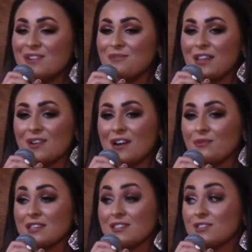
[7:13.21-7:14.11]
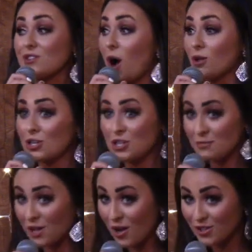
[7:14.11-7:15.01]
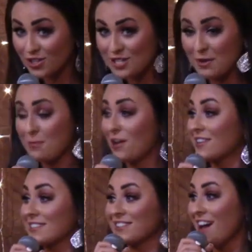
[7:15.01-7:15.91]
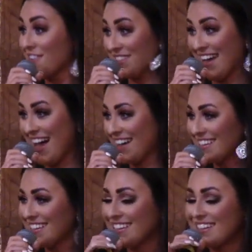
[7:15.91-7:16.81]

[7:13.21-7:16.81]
whether it was scholarship dollars, my parents love that,